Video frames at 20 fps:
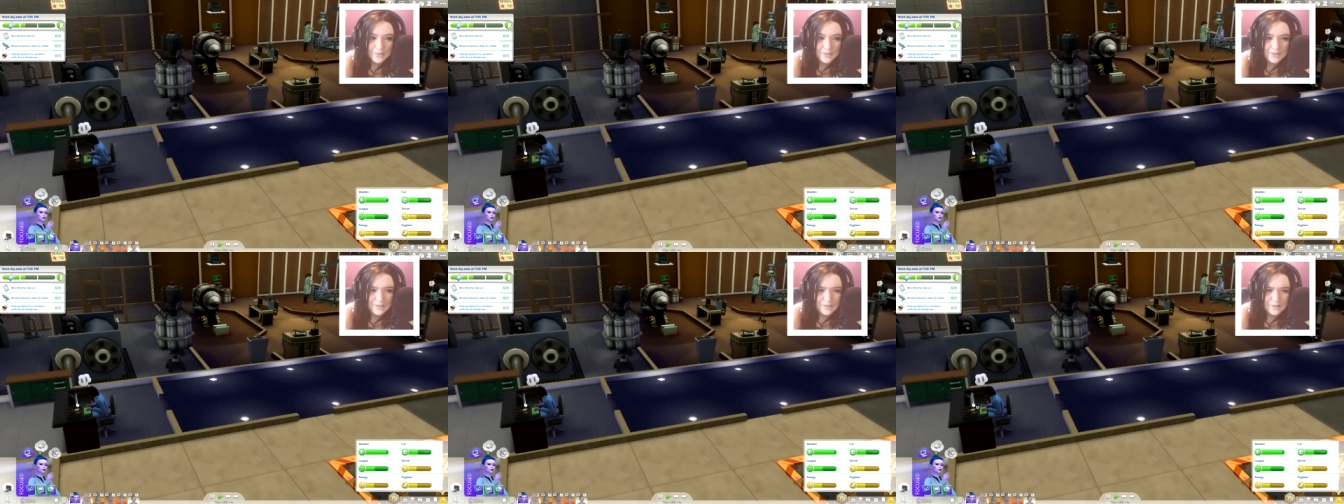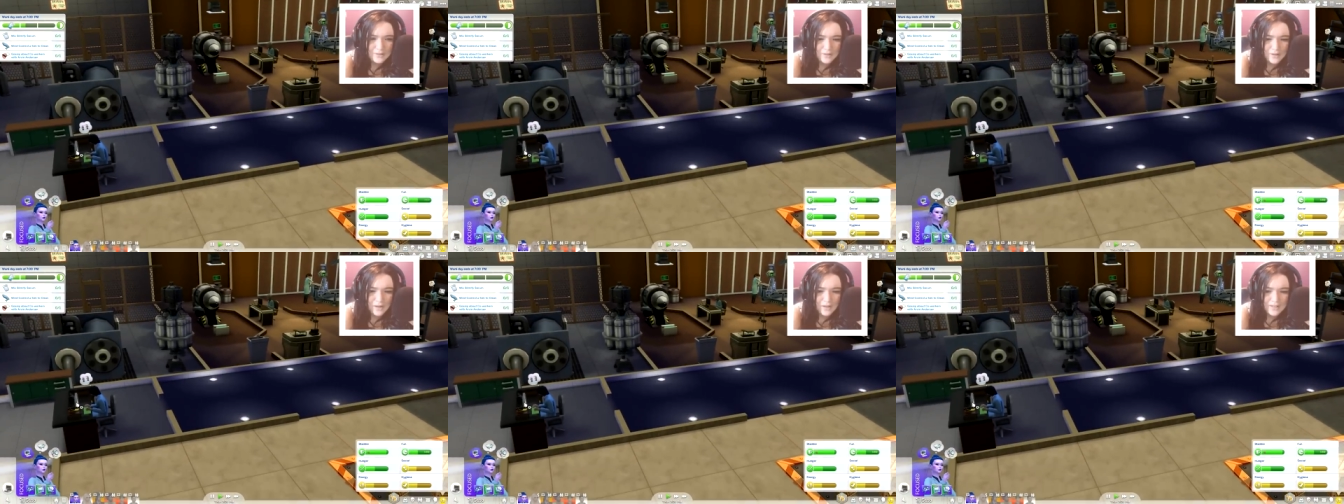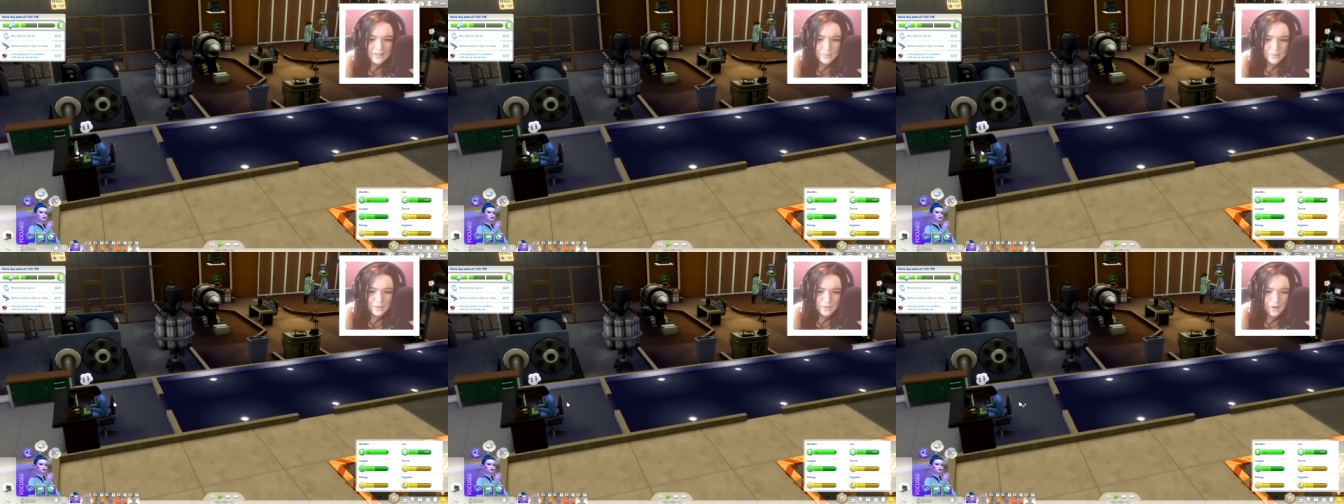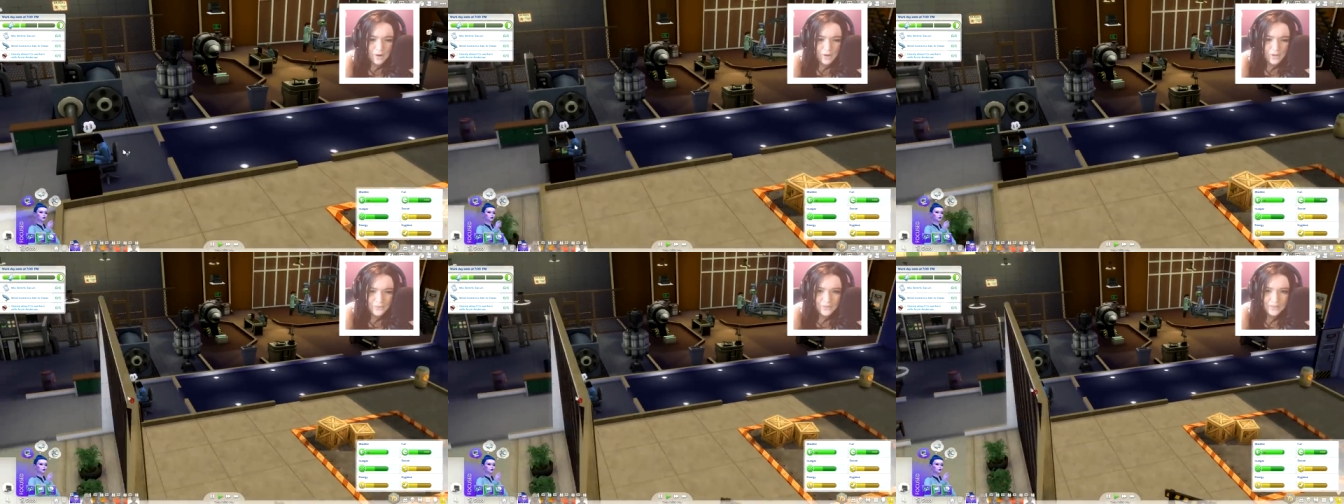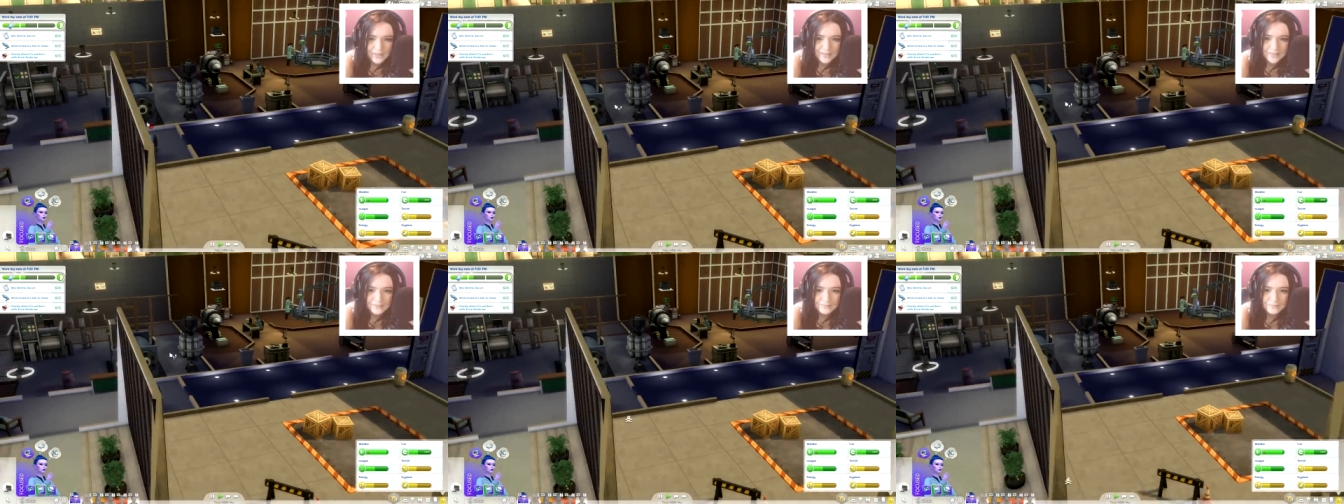She wants to gossip with
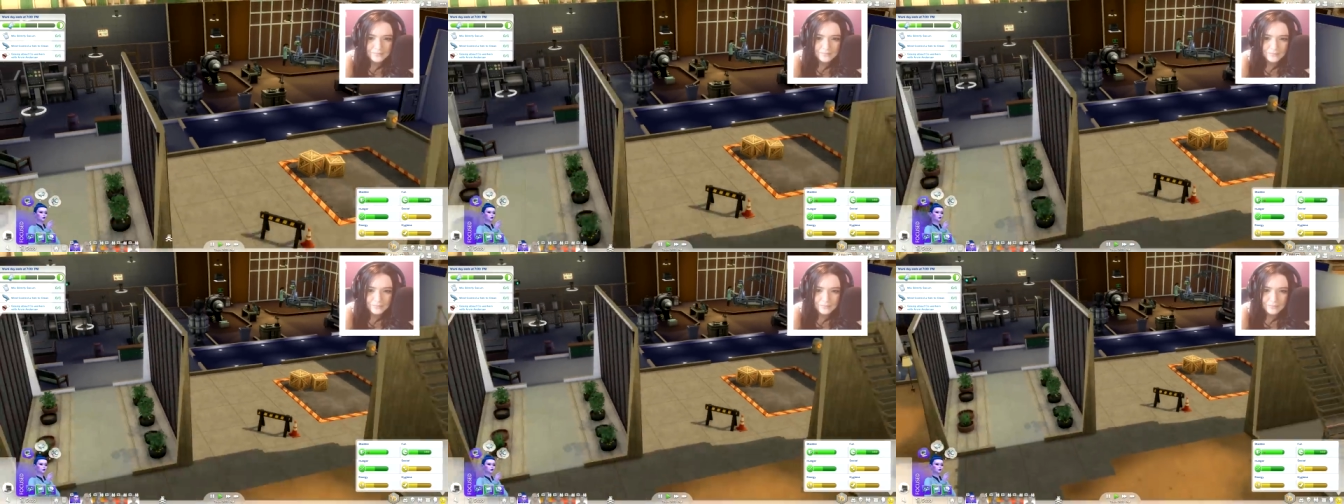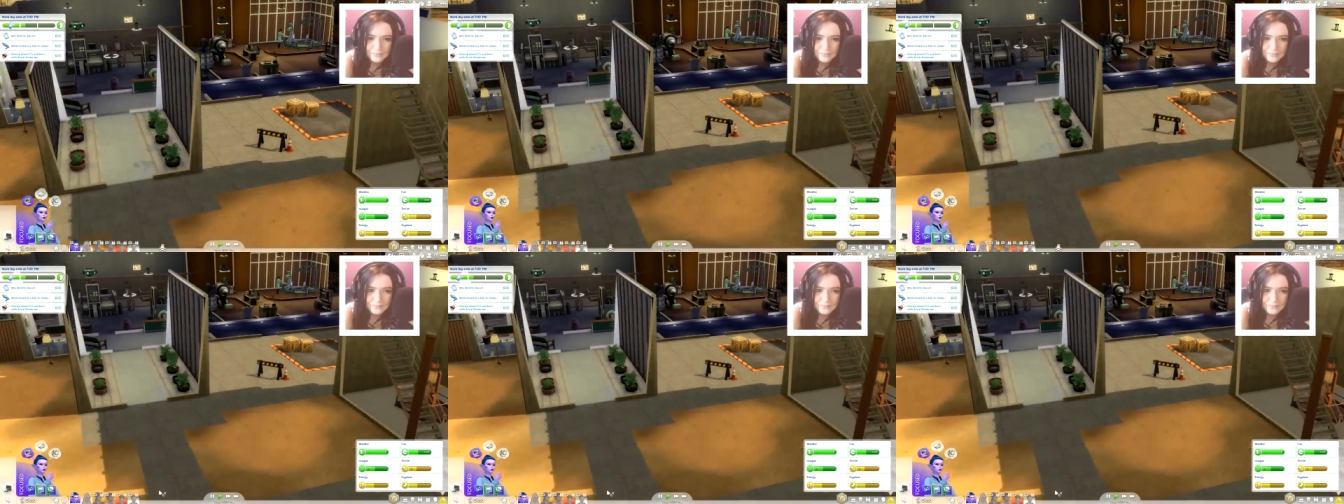Arvin.